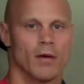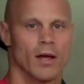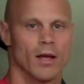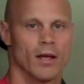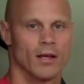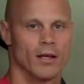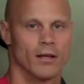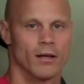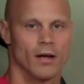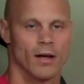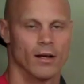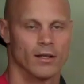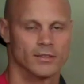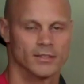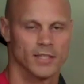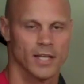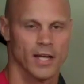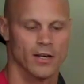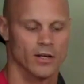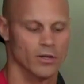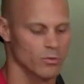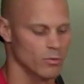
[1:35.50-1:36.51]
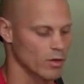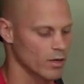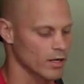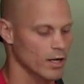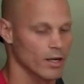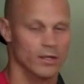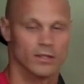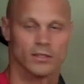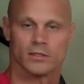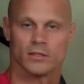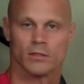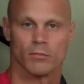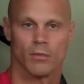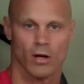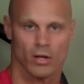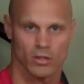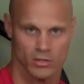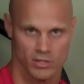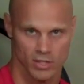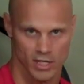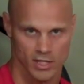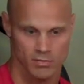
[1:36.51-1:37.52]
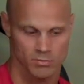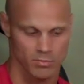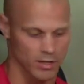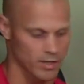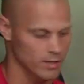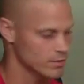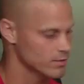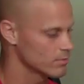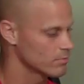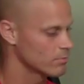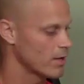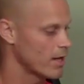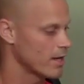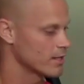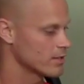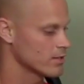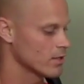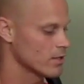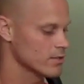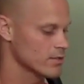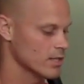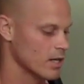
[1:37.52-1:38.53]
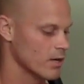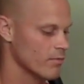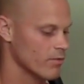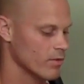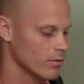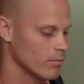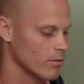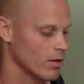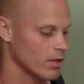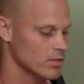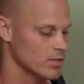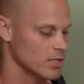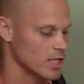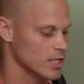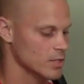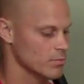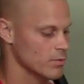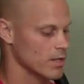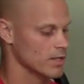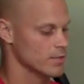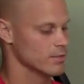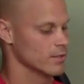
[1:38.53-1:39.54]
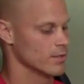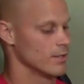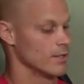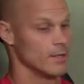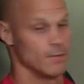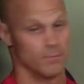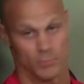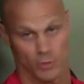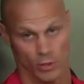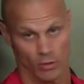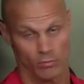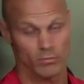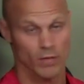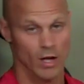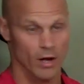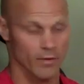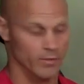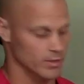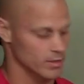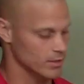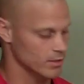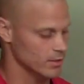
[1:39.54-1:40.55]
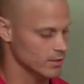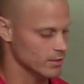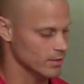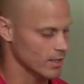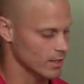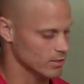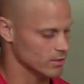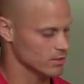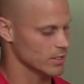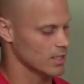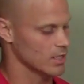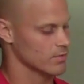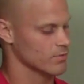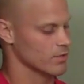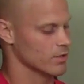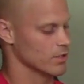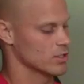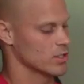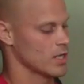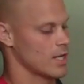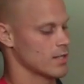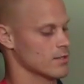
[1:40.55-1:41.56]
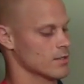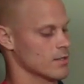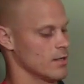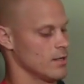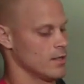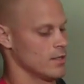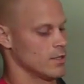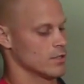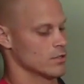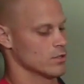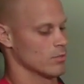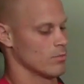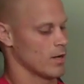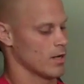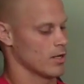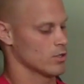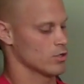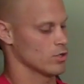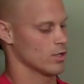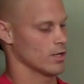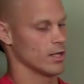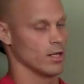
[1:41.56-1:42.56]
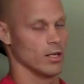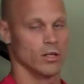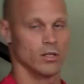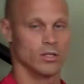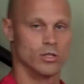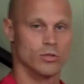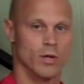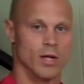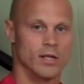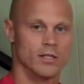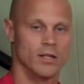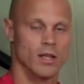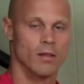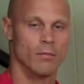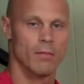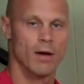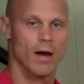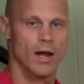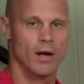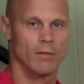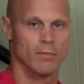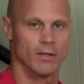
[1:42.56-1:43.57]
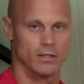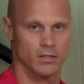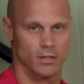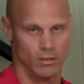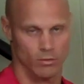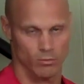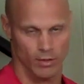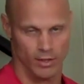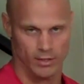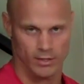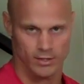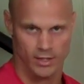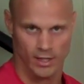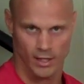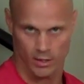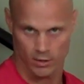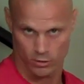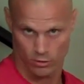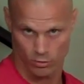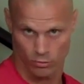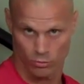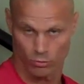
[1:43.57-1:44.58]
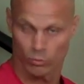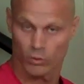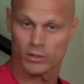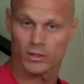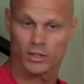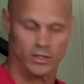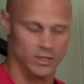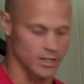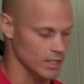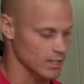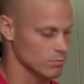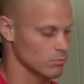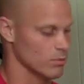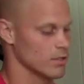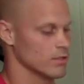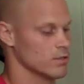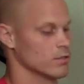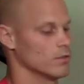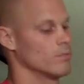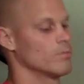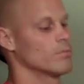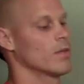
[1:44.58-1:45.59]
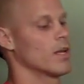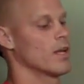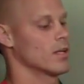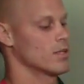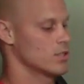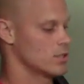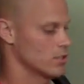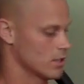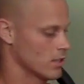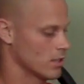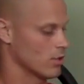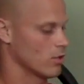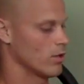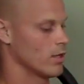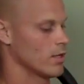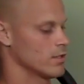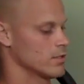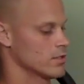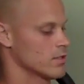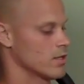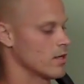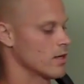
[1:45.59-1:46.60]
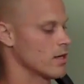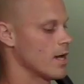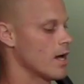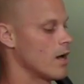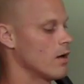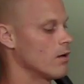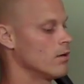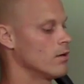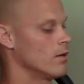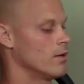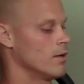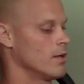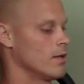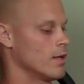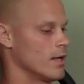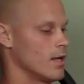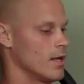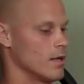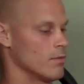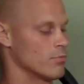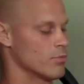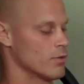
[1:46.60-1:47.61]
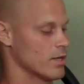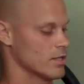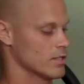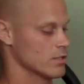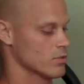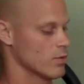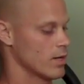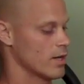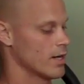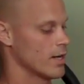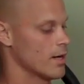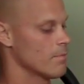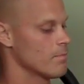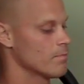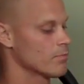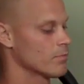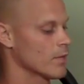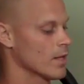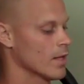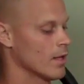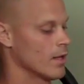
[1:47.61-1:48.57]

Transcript: my standard workout is the ball chest press. Patty's all set up for the ball chest press. So obviously this is an exercise for the chest. So making sure you get a good stretch on the bottom, that's a good way to stay in tune with the chest muscle. And she's going to go ahead and start now and press straight up.